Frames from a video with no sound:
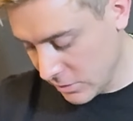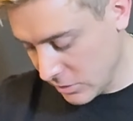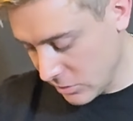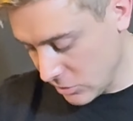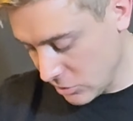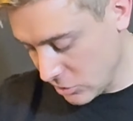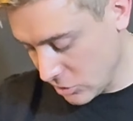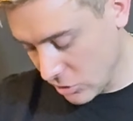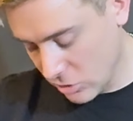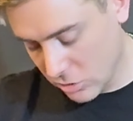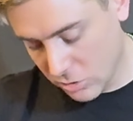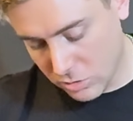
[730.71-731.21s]

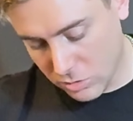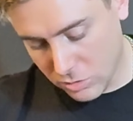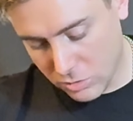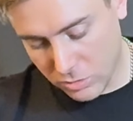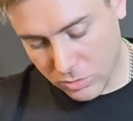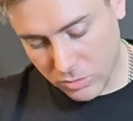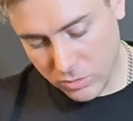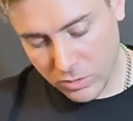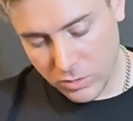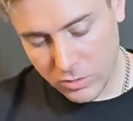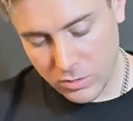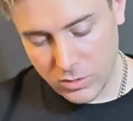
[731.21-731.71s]
So
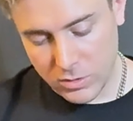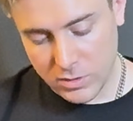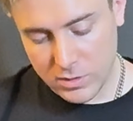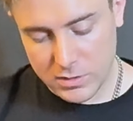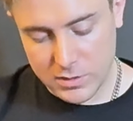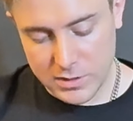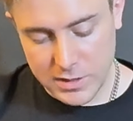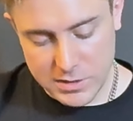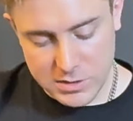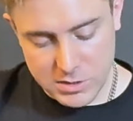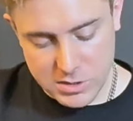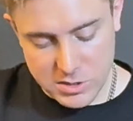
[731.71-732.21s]

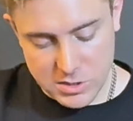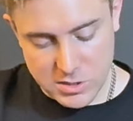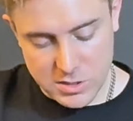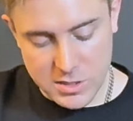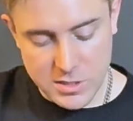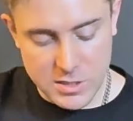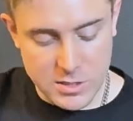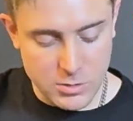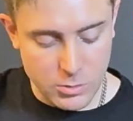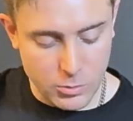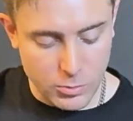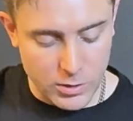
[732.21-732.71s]
let's
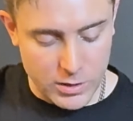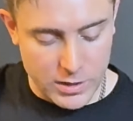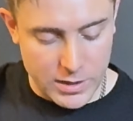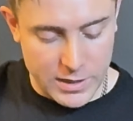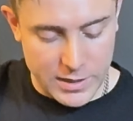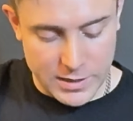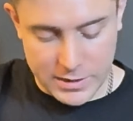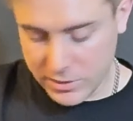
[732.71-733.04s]
see what I